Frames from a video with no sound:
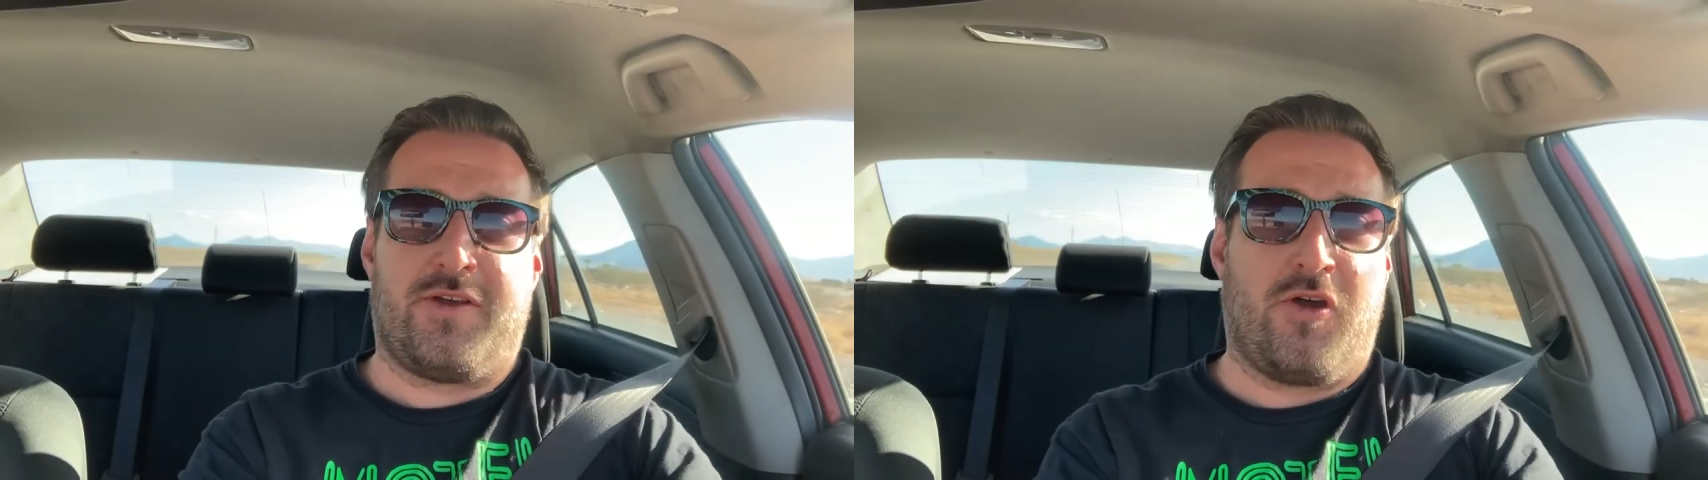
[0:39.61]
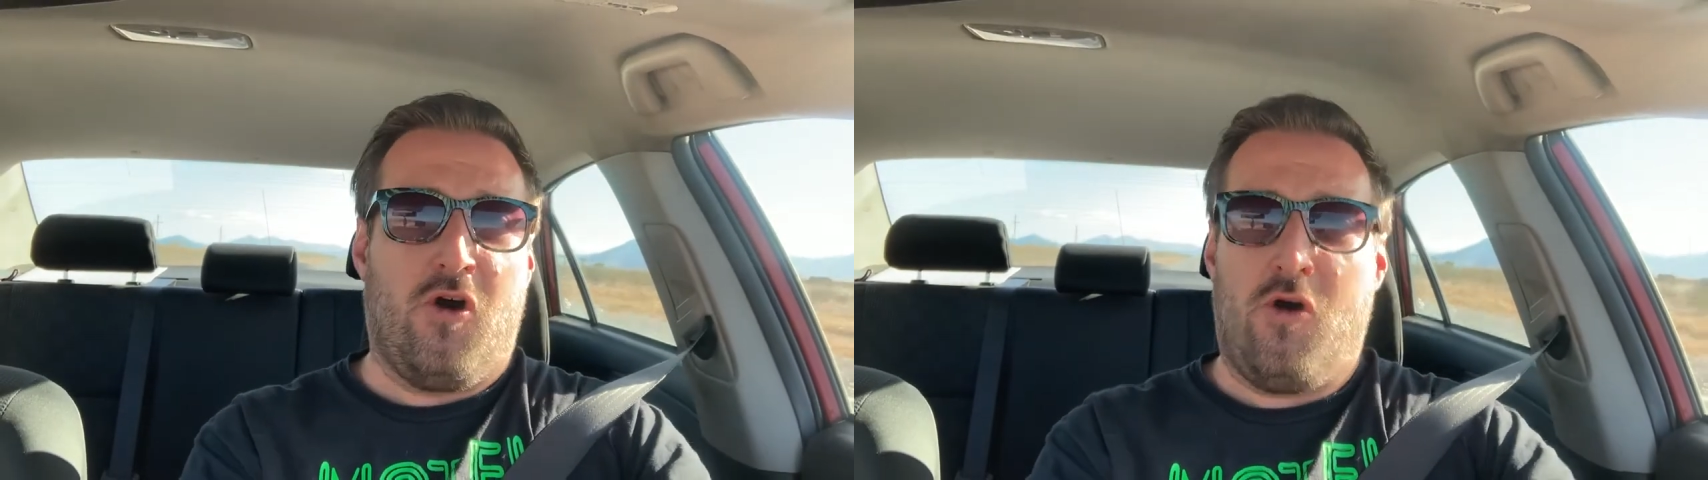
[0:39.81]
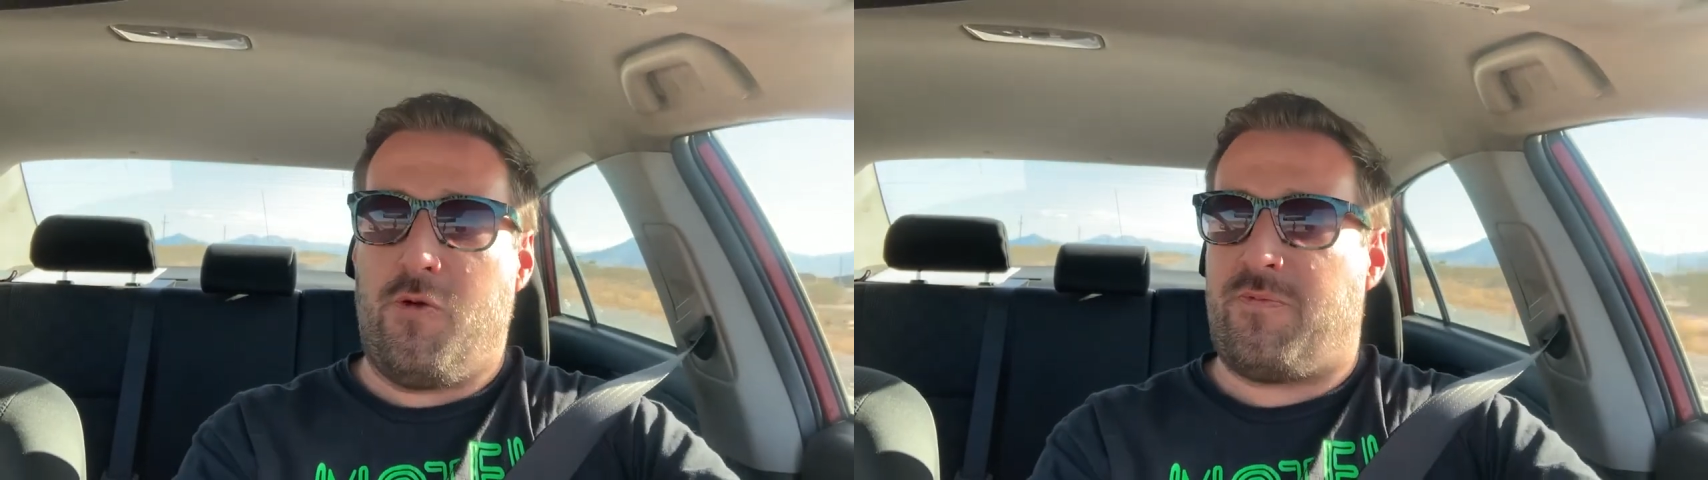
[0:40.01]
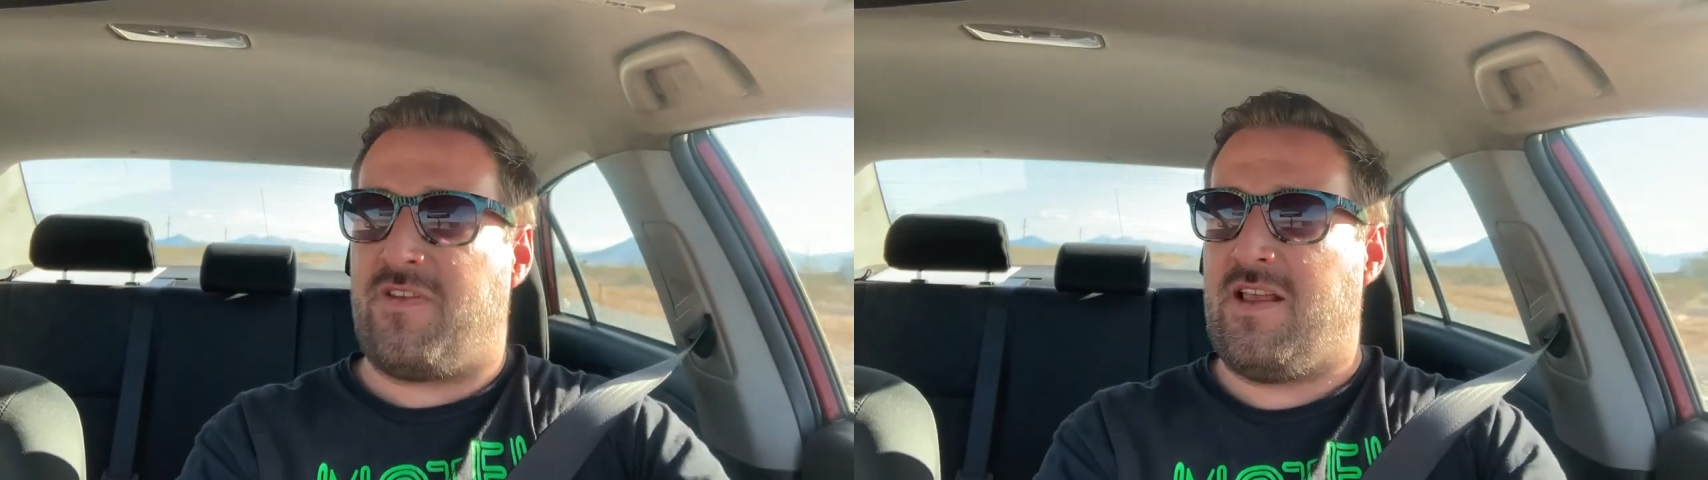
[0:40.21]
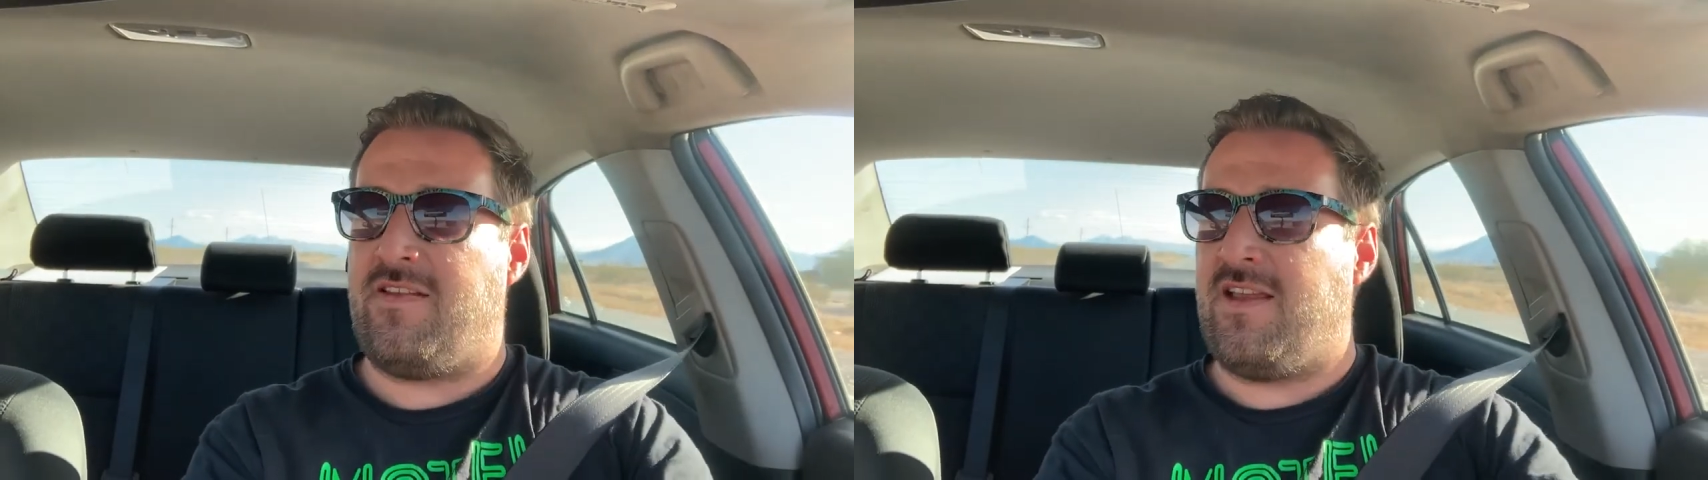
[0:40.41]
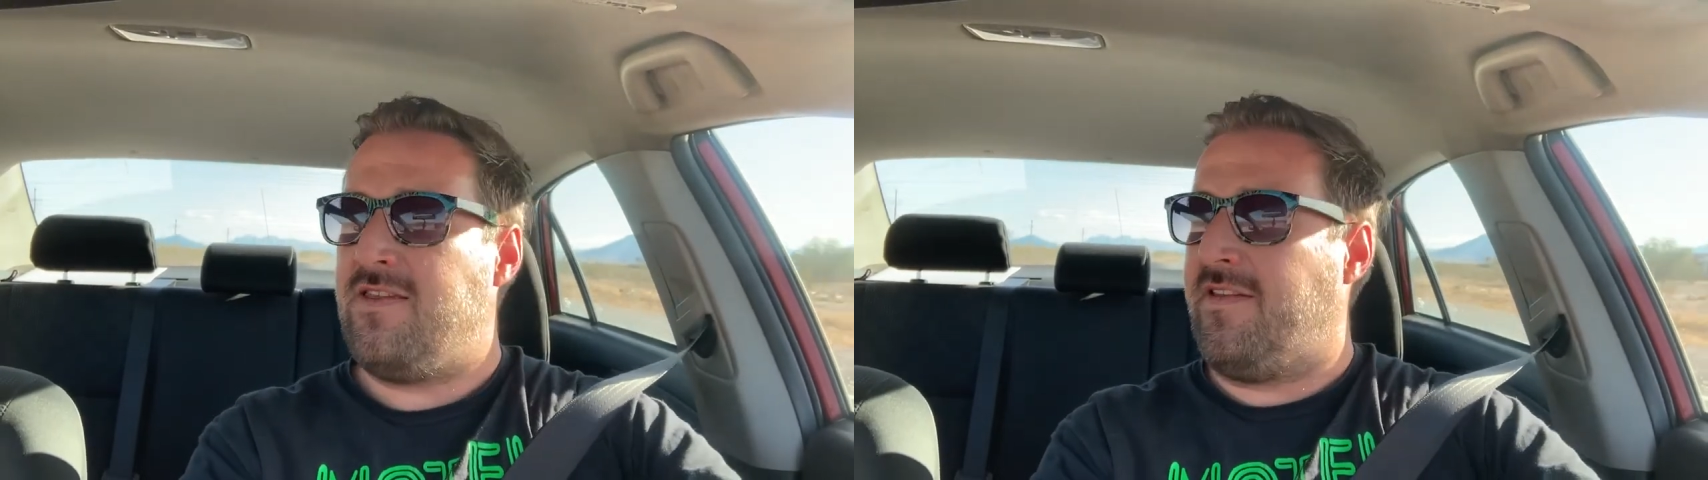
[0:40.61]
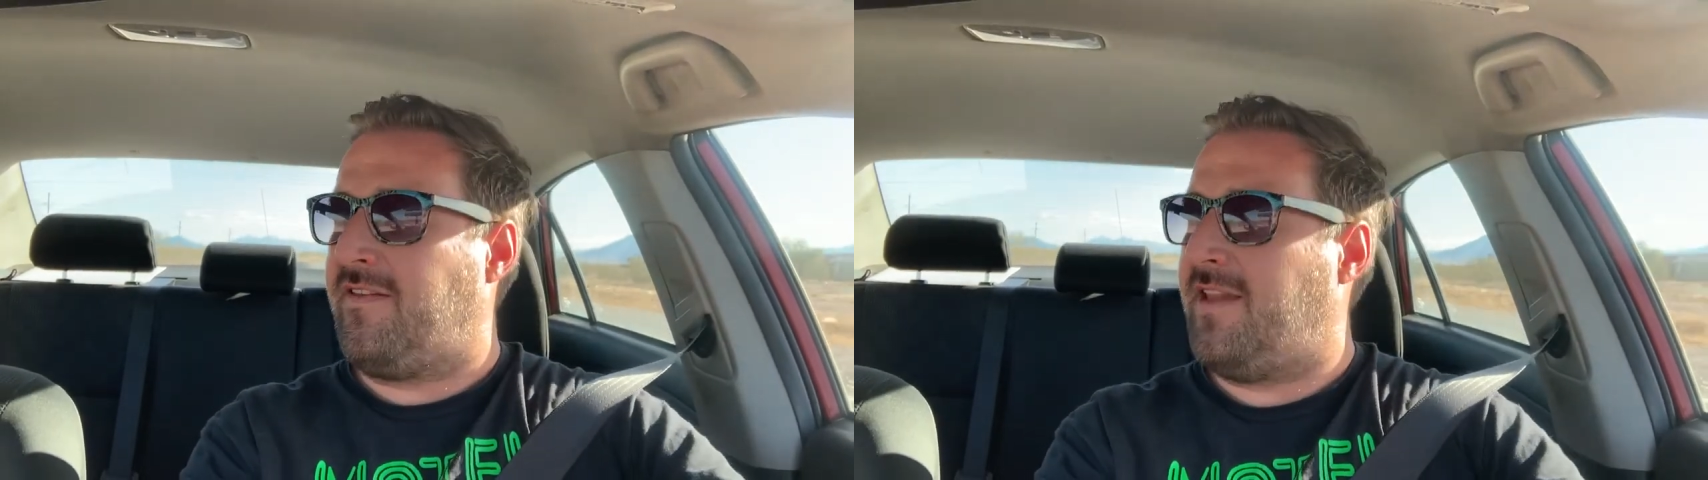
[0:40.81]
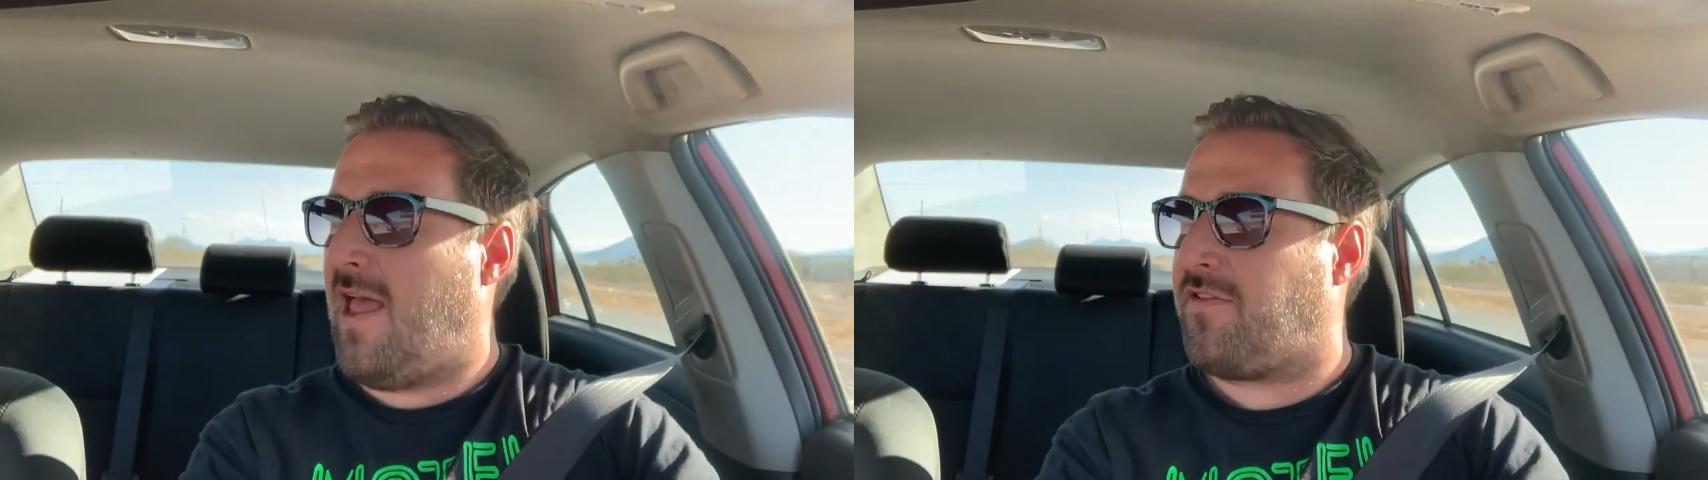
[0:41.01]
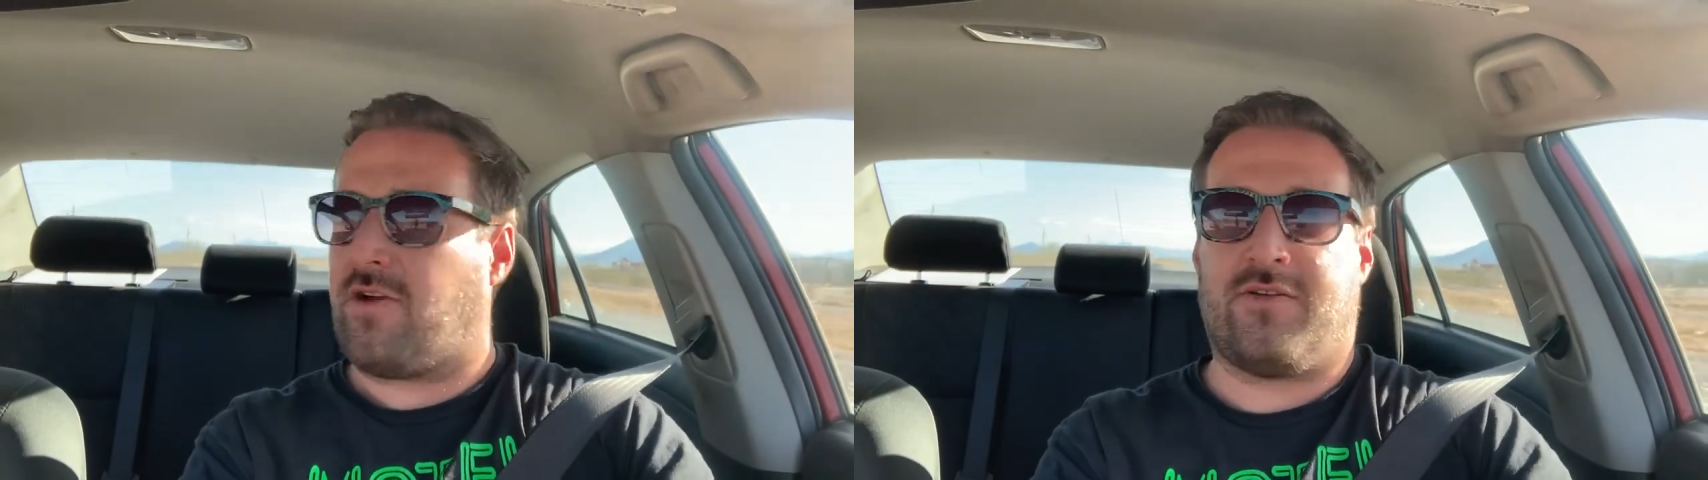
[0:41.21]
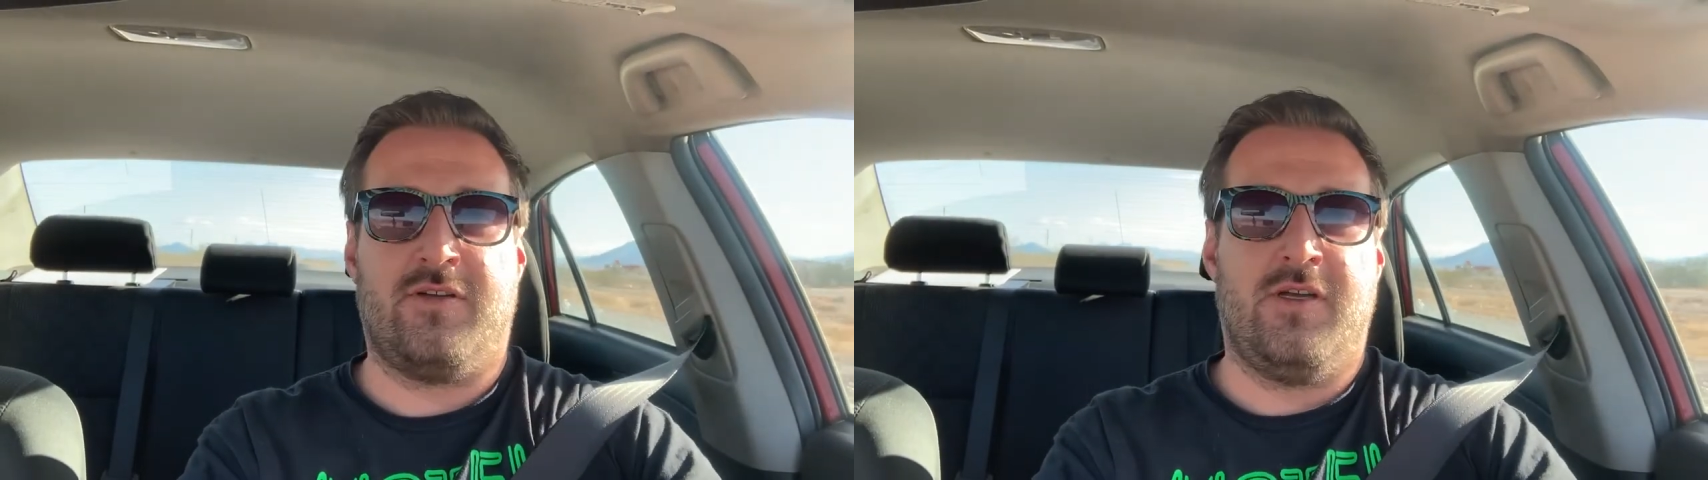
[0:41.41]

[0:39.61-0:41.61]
corpses in this desert.